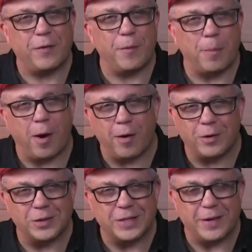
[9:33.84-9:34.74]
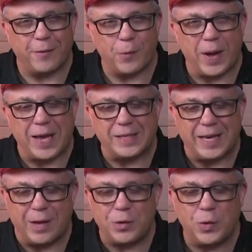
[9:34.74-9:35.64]
different particles in different ways.
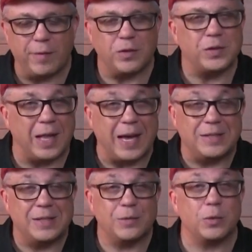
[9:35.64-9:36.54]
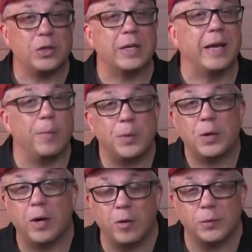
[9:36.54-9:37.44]
Now you do have those alliances which can help you
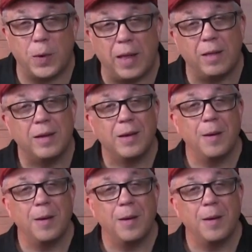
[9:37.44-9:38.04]
here as well,